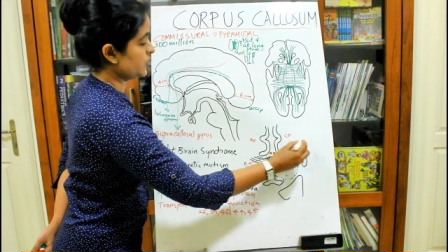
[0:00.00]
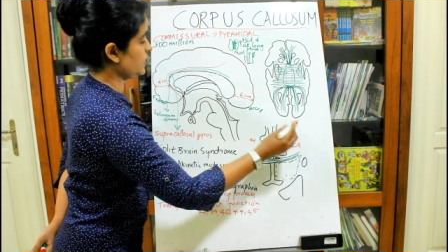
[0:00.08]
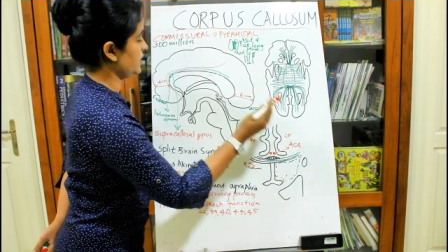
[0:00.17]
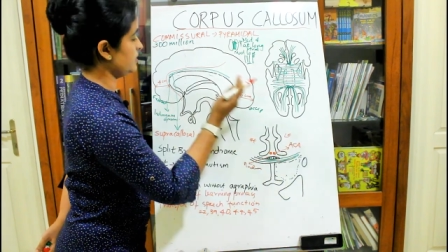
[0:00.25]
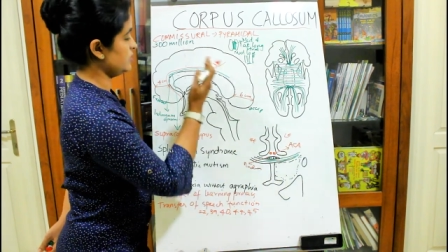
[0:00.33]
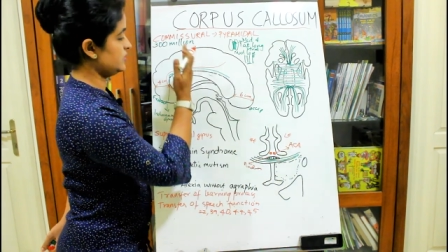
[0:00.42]

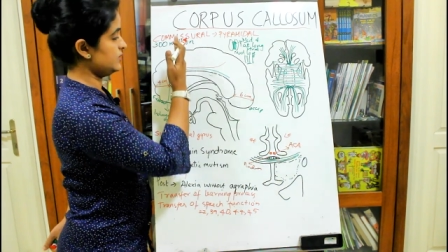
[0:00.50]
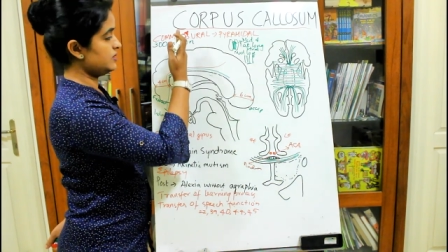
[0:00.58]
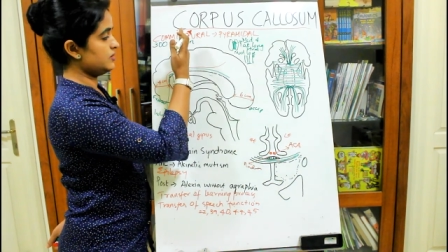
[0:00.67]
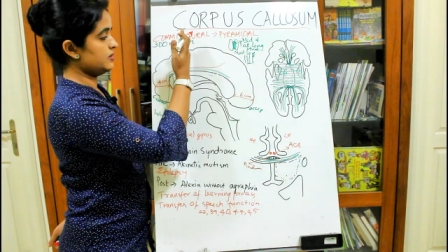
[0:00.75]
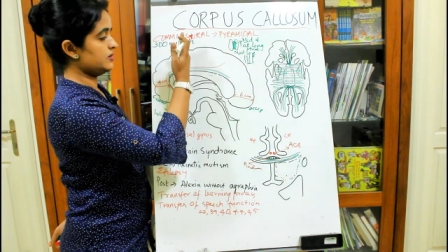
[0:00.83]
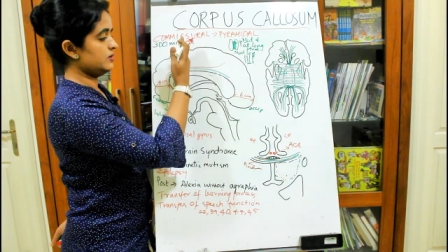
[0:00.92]
Okay, so this
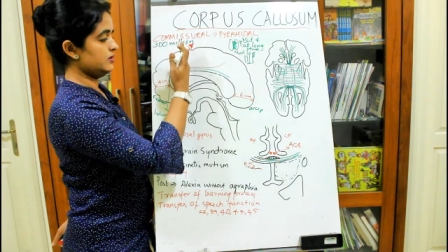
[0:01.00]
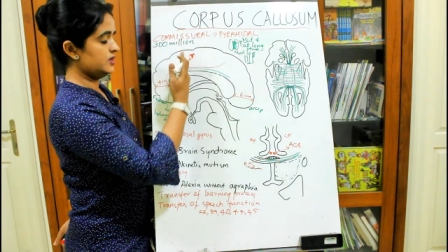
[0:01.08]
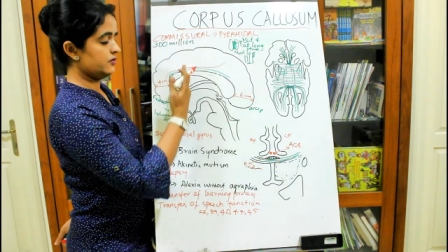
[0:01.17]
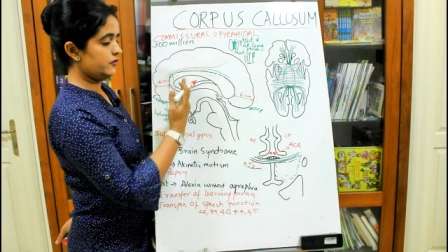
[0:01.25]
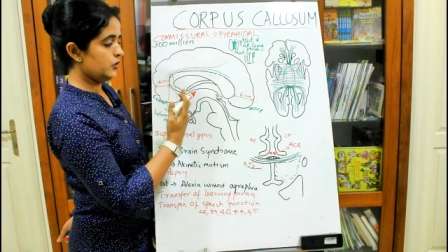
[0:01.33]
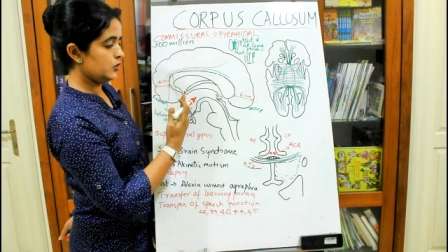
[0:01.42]
is
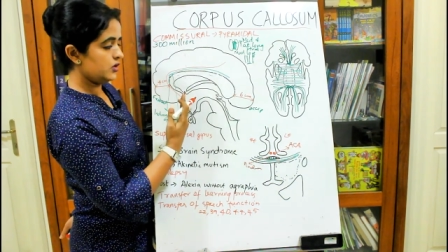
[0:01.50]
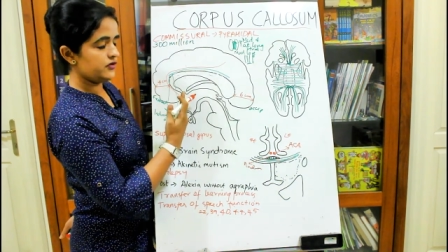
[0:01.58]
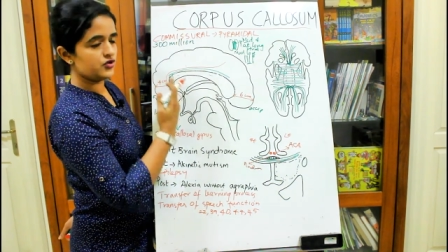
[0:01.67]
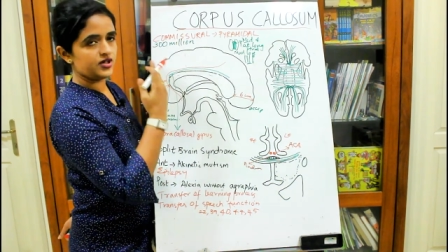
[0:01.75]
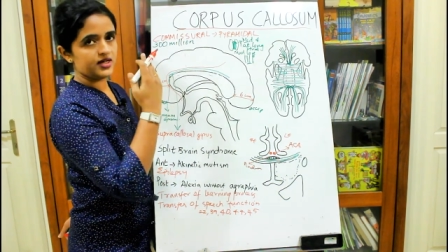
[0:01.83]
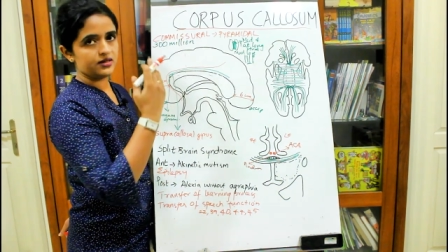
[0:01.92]
the view
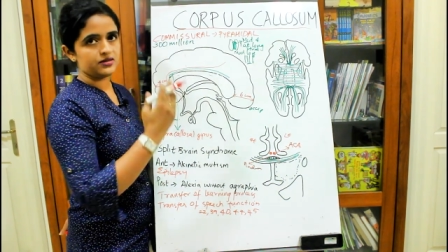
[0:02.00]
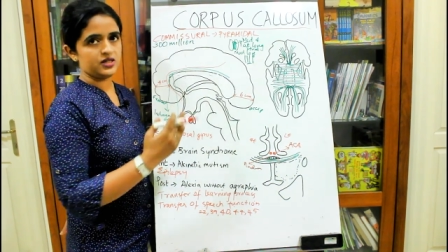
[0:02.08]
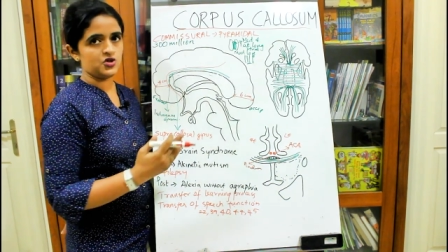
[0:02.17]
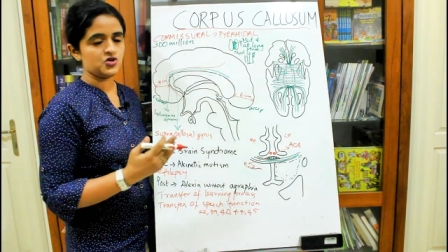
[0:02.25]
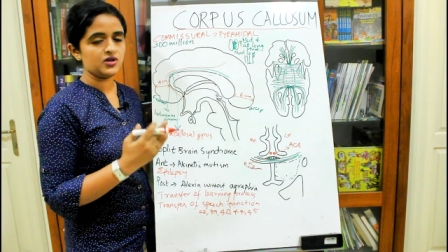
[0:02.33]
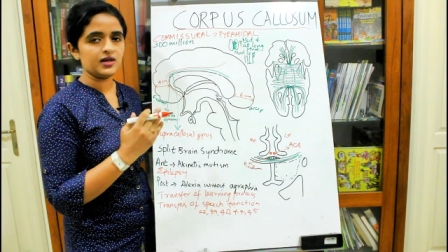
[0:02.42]
if you take a
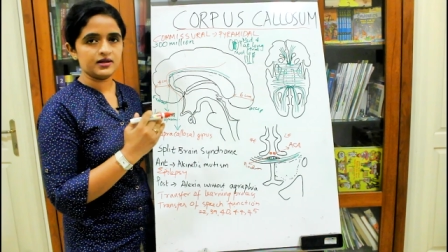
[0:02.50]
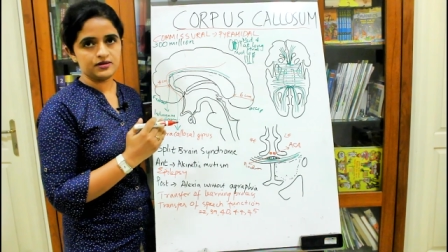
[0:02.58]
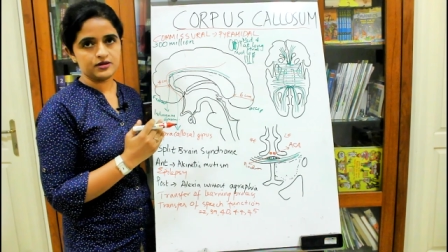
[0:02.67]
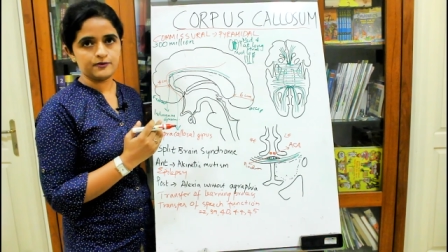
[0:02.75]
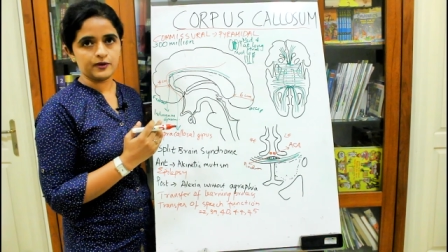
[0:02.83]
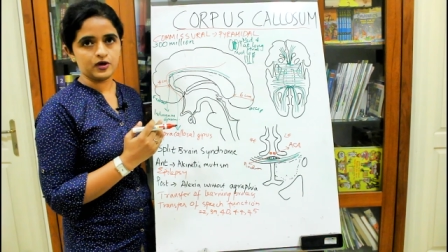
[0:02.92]
section at
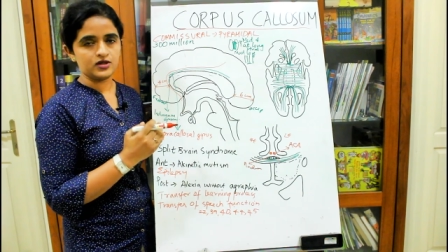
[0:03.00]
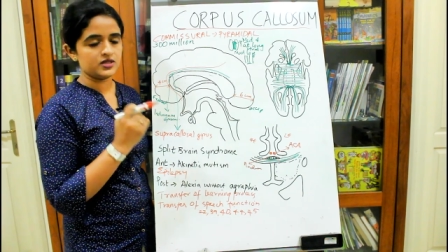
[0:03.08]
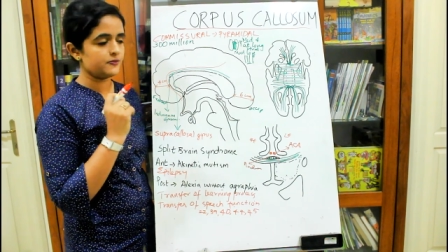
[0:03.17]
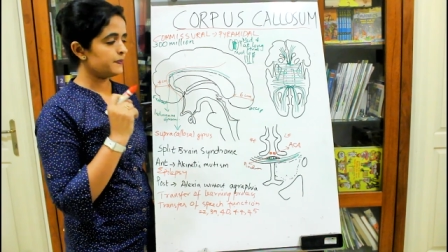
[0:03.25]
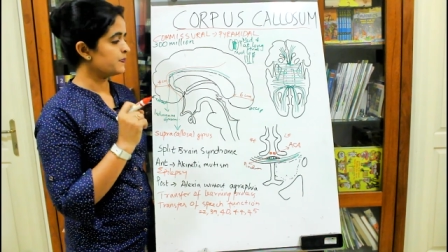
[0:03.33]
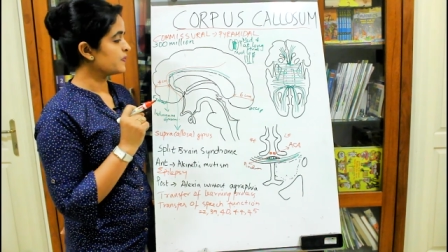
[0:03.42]
this point.